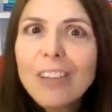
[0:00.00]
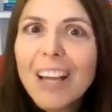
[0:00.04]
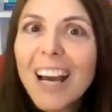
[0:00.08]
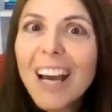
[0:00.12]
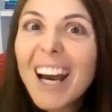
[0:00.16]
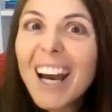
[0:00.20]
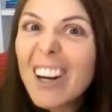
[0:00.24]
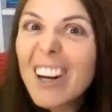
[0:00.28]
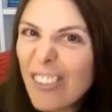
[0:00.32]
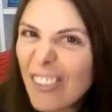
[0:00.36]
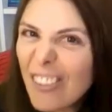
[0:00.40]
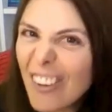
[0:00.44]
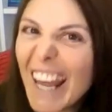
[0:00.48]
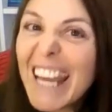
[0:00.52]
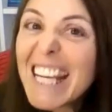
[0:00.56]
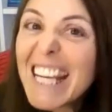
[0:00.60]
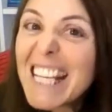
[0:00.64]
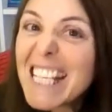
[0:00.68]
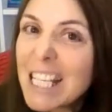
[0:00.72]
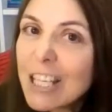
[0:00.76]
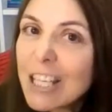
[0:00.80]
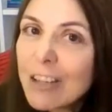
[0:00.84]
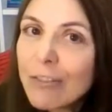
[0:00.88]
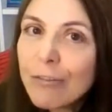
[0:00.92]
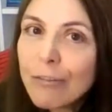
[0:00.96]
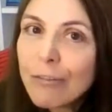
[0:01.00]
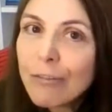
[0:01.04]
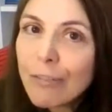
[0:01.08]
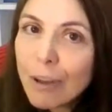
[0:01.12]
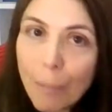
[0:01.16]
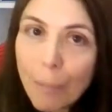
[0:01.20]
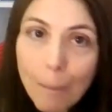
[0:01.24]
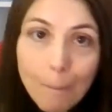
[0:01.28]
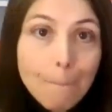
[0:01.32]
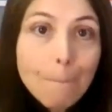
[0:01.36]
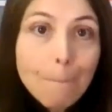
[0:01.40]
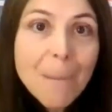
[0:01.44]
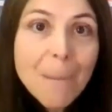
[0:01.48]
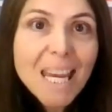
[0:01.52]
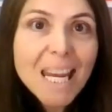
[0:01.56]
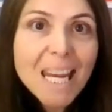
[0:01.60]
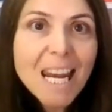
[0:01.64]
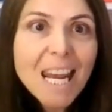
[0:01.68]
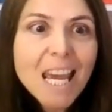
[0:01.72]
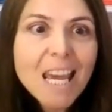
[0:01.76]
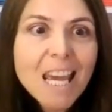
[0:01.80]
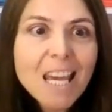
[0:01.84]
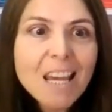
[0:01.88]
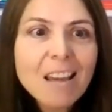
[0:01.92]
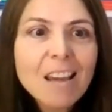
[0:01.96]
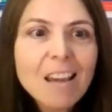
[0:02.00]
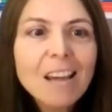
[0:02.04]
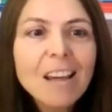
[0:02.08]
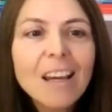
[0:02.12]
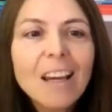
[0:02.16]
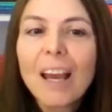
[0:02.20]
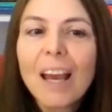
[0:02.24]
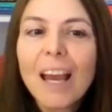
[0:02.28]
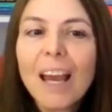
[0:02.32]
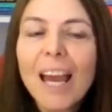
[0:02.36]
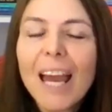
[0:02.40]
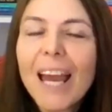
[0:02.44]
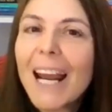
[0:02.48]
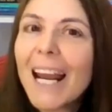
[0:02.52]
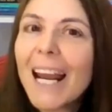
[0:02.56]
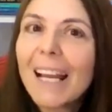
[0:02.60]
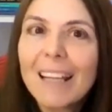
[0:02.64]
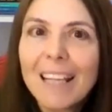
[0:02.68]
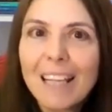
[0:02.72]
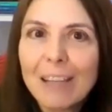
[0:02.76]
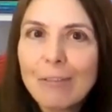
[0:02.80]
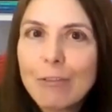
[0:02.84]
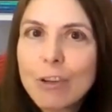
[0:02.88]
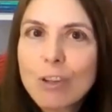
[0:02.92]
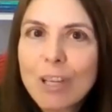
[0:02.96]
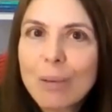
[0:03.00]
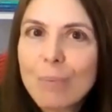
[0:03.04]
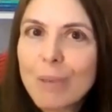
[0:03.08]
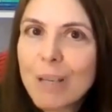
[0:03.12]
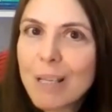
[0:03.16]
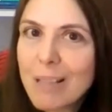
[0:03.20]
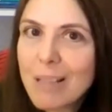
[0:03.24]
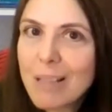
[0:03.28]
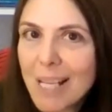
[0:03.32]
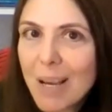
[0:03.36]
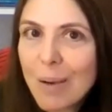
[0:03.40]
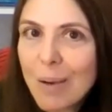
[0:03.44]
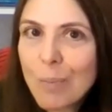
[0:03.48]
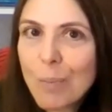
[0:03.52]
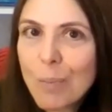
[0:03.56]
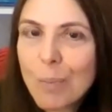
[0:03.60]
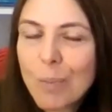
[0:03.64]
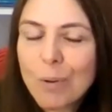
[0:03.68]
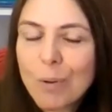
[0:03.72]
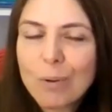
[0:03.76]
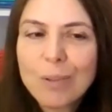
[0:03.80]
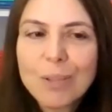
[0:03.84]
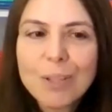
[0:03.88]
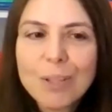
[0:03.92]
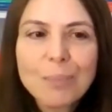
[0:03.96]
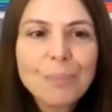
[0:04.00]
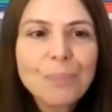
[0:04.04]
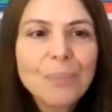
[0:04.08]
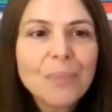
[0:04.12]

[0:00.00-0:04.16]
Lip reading: a reflexive meaning. And I'll give you some examples.